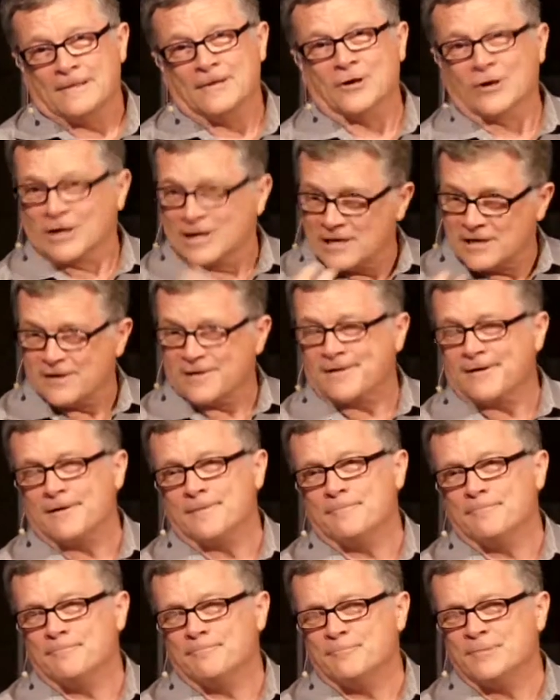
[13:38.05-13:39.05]
You're
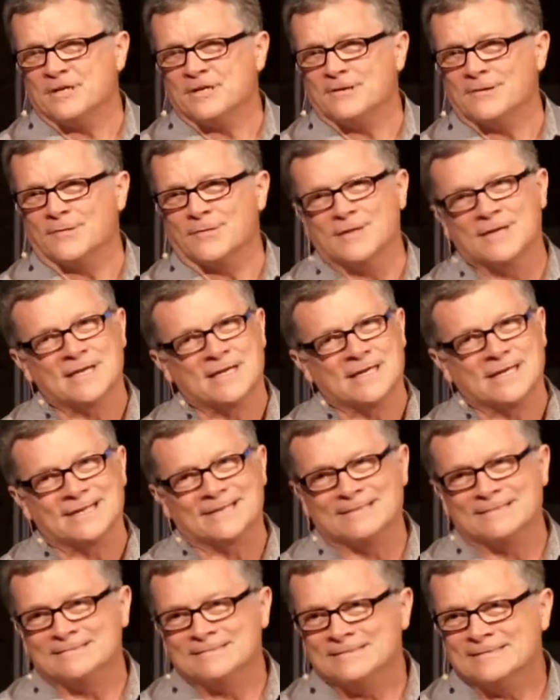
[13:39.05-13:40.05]
here, but you're
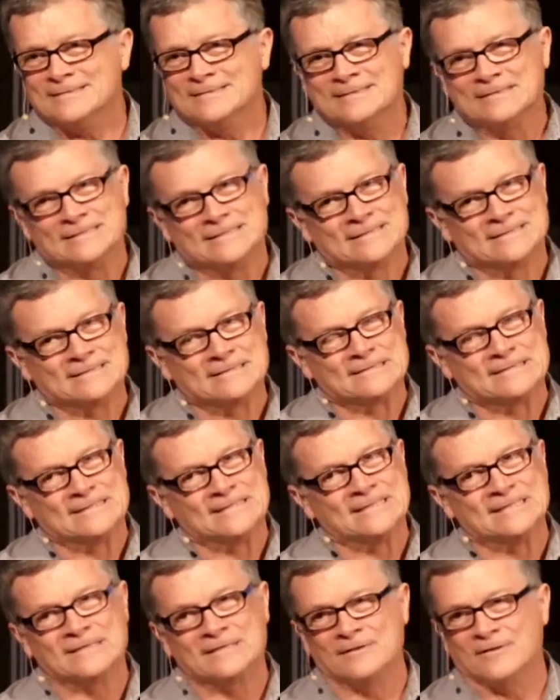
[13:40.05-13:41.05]
thinking,
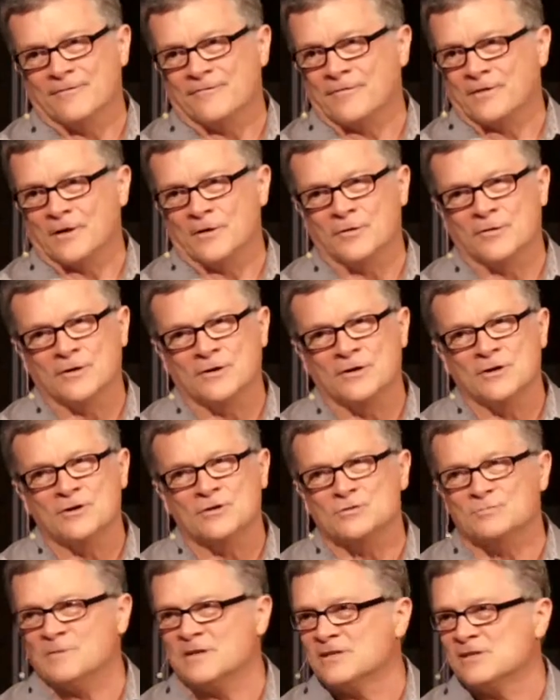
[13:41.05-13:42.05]
I don't know if the Lord
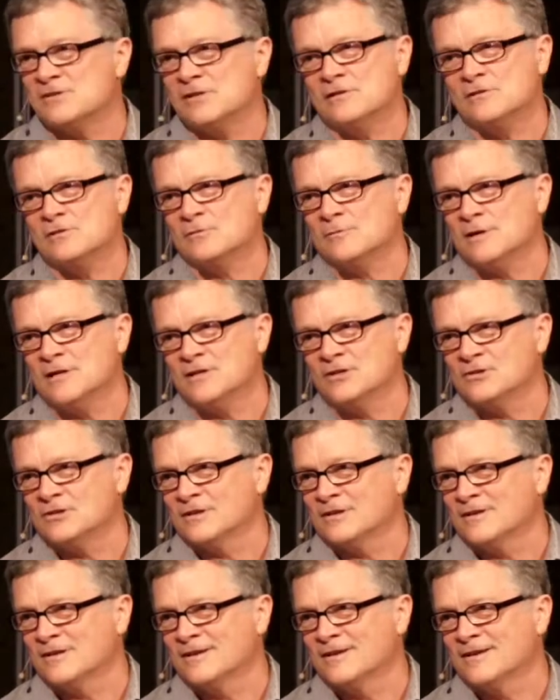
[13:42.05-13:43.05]
knows my
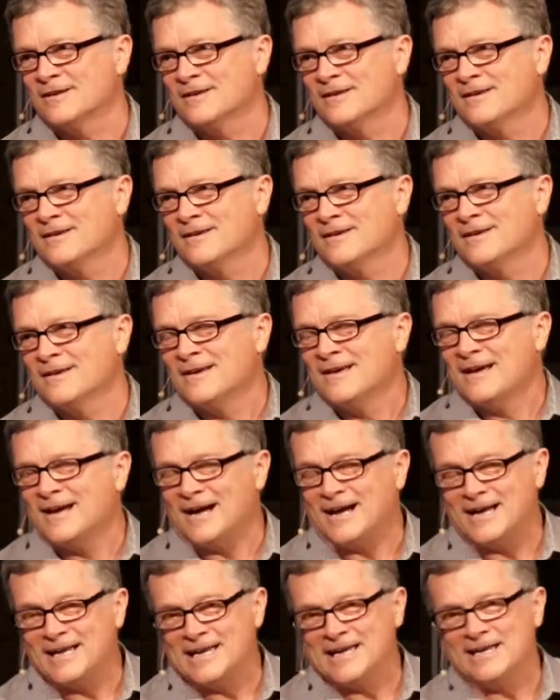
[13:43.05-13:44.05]
situation.
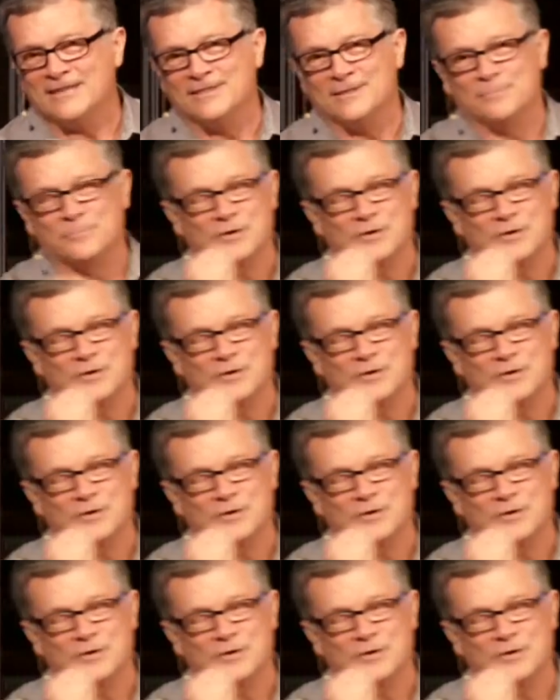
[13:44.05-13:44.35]
I had